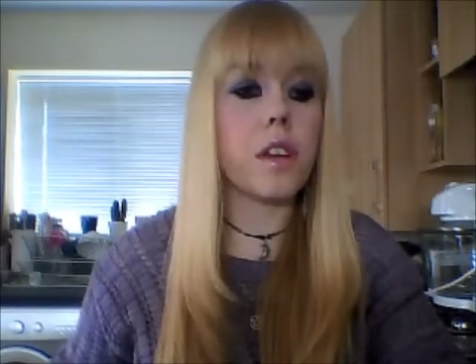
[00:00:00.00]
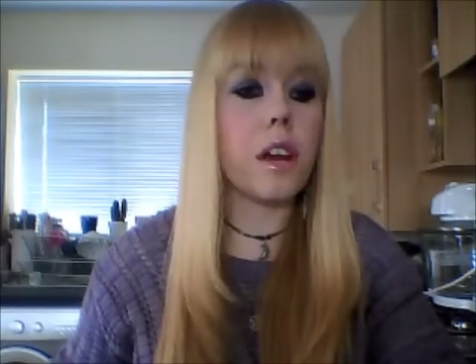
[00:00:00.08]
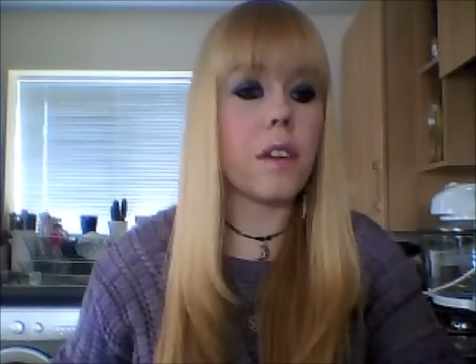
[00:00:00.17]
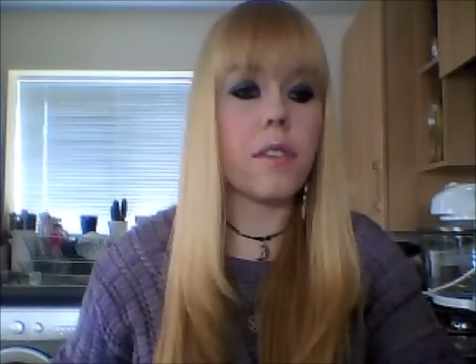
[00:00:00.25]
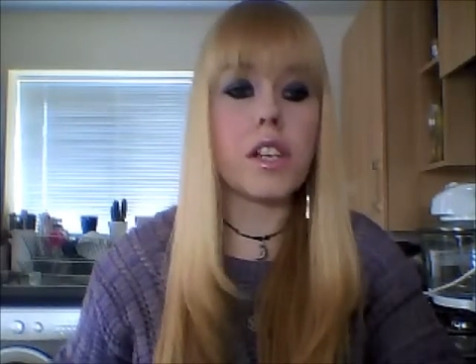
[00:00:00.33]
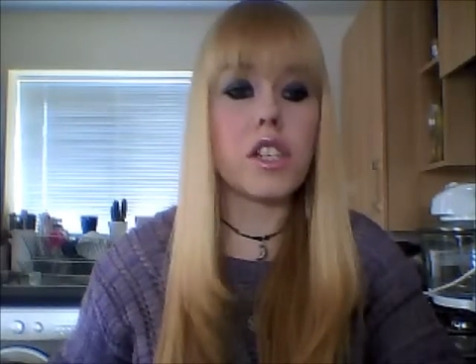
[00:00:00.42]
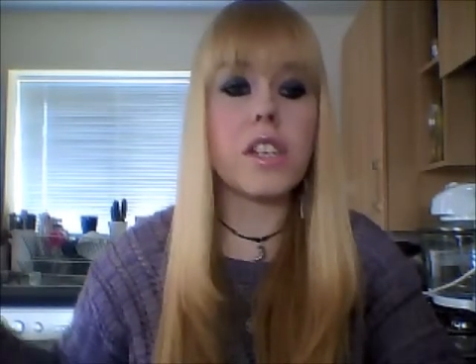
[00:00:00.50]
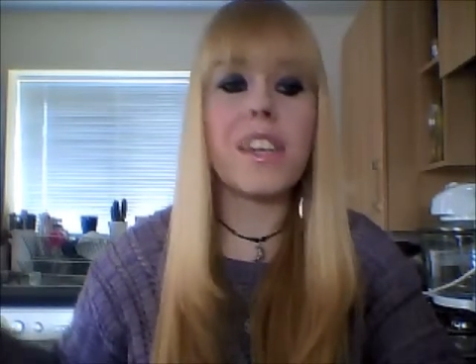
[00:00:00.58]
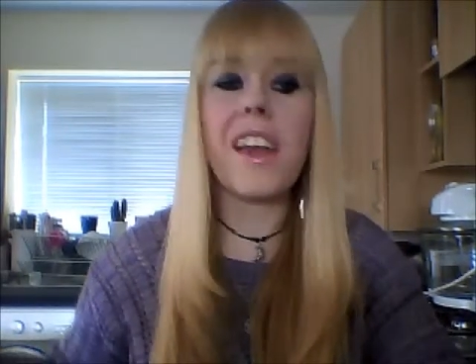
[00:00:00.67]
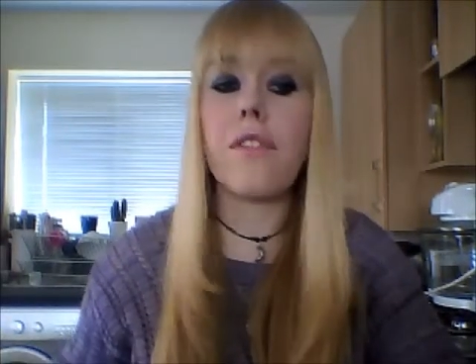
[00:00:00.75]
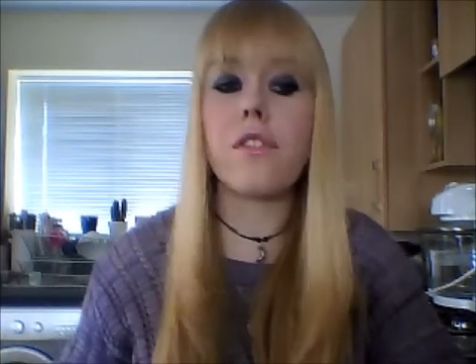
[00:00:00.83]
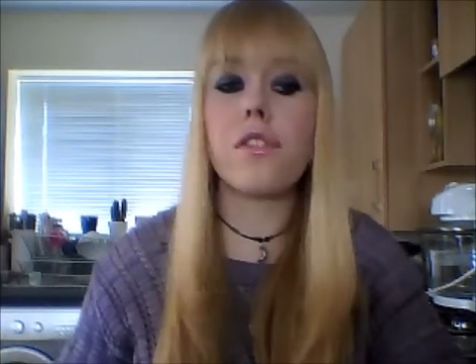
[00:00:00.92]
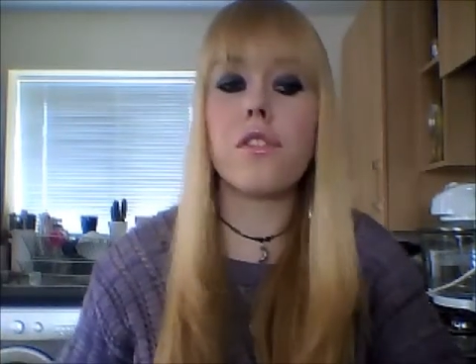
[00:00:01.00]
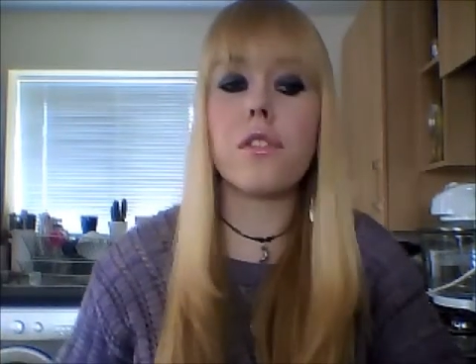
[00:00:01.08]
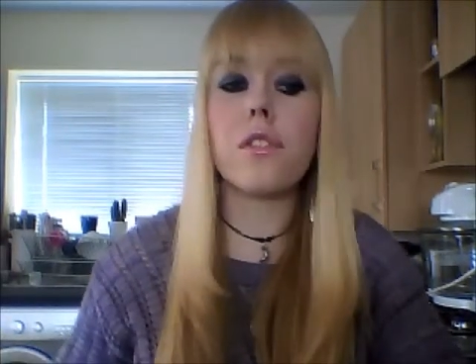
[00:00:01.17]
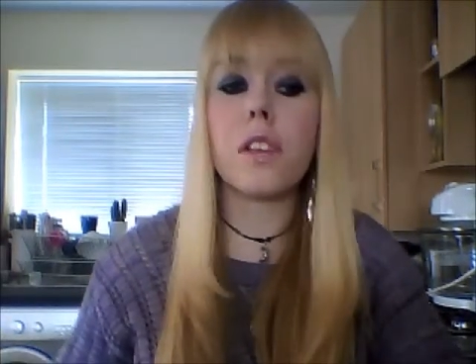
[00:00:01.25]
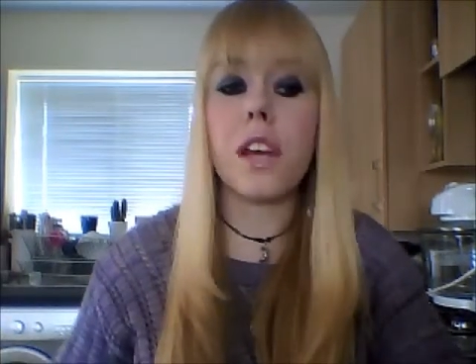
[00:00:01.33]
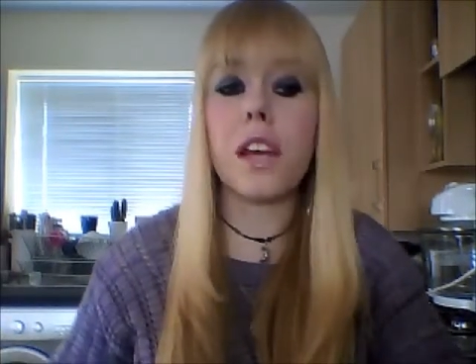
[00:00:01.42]
I've actually never
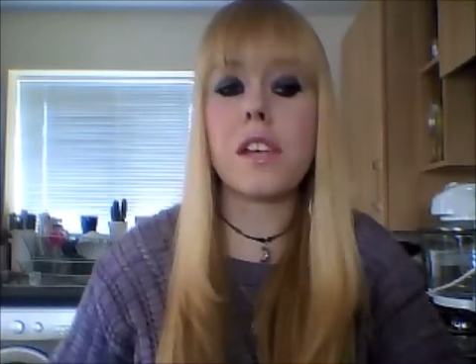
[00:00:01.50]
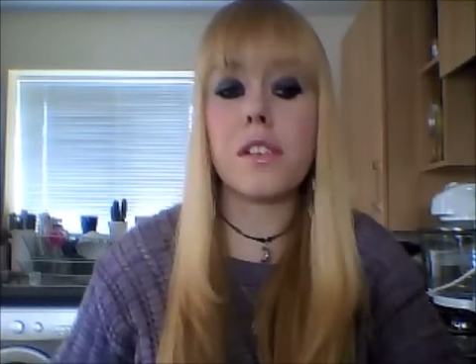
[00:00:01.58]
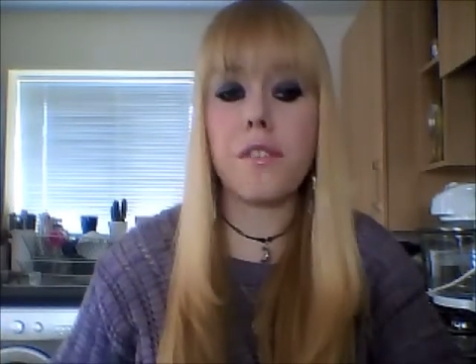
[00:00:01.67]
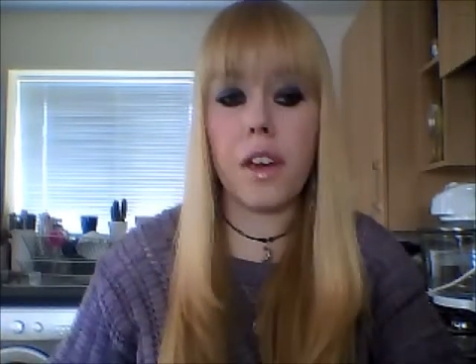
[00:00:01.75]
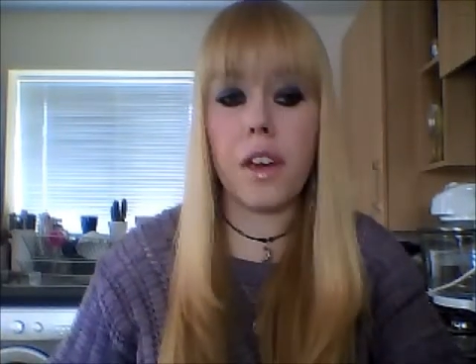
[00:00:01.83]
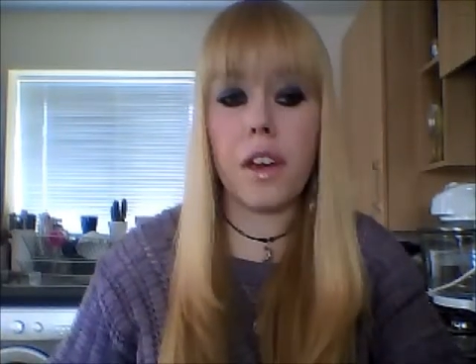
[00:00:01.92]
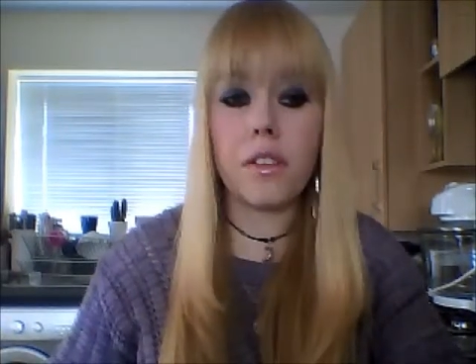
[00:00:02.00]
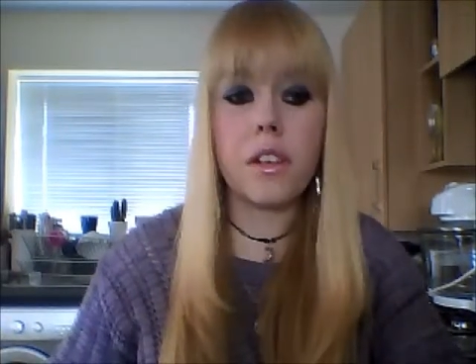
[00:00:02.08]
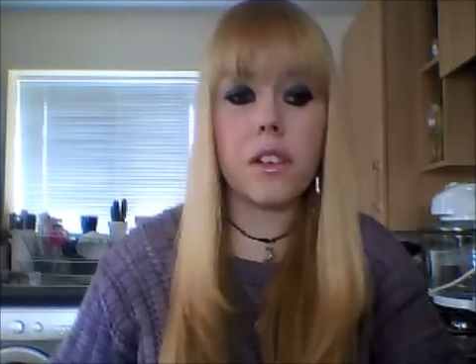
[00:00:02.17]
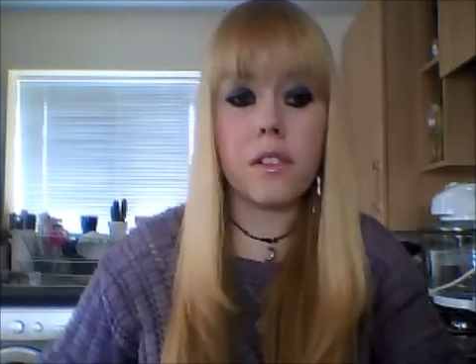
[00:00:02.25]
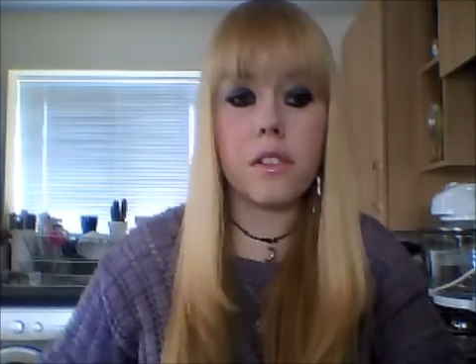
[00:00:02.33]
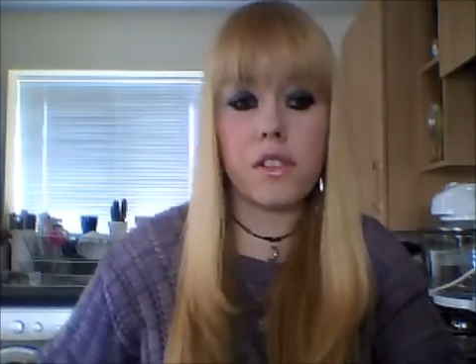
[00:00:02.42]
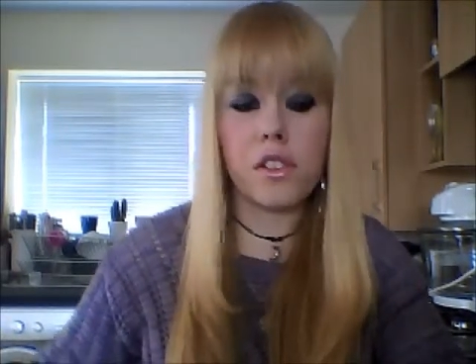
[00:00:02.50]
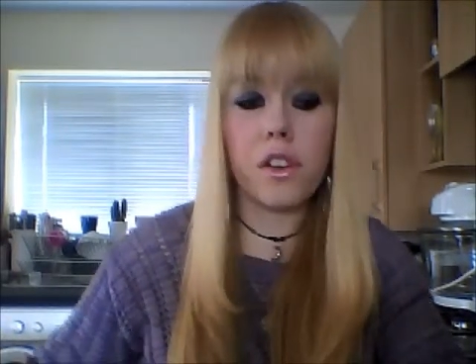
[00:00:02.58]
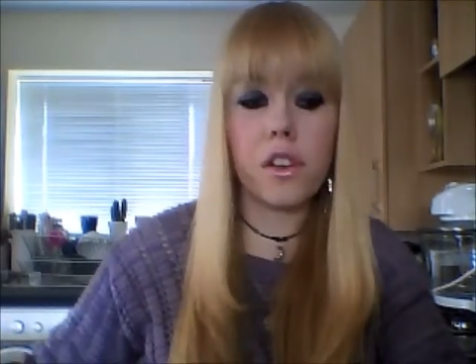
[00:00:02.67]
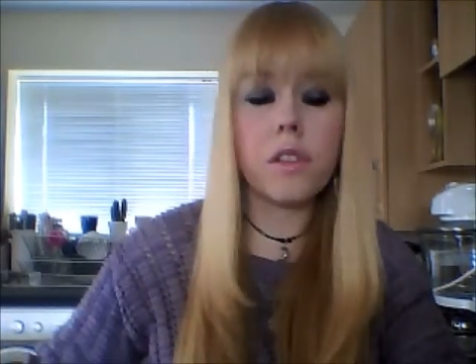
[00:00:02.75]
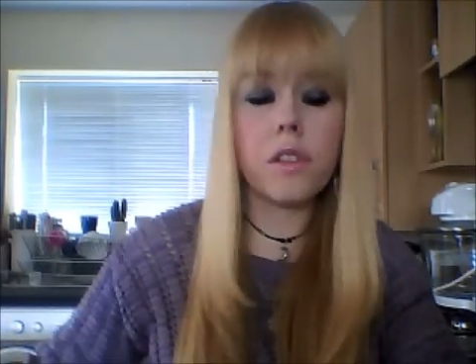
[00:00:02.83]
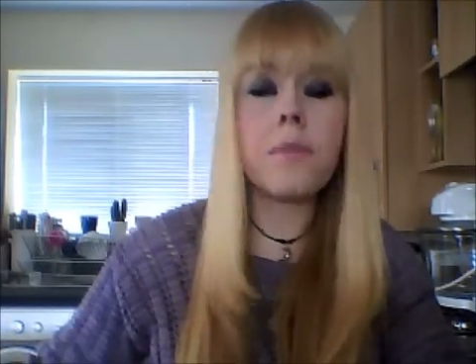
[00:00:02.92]
cast a fairy
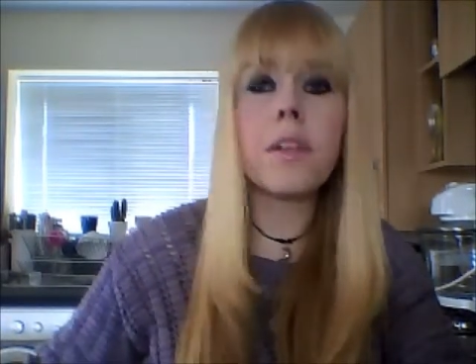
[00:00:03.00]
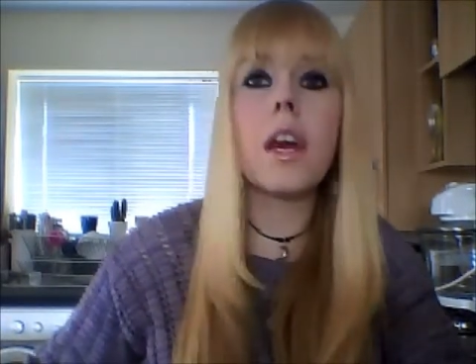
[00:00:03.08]
circle.